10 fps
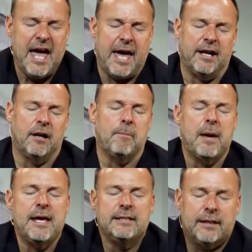and an
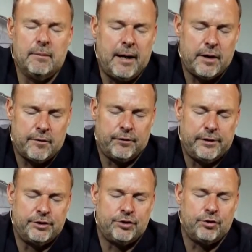amazing amount of
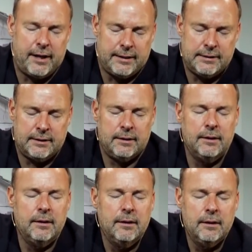restraint
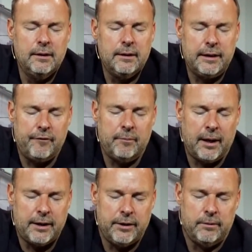given
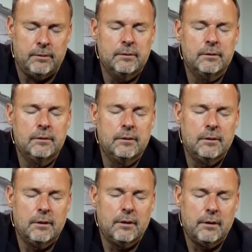by you,
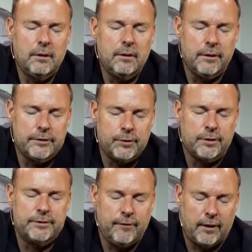the
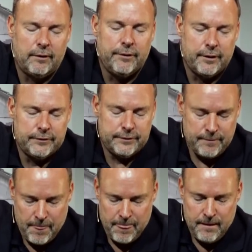source of all of those.
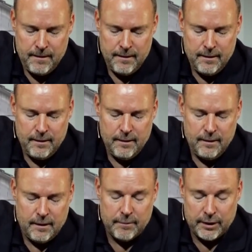
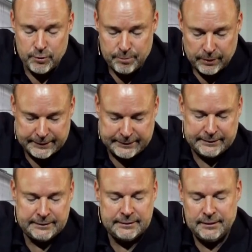And may you bless
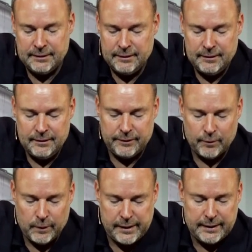us in the
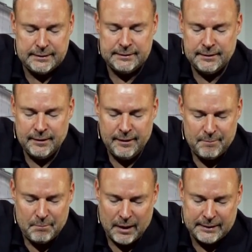weeks,
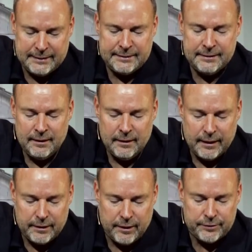months,
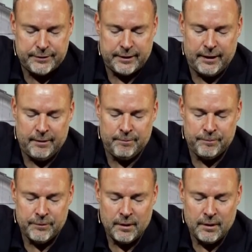and years to come.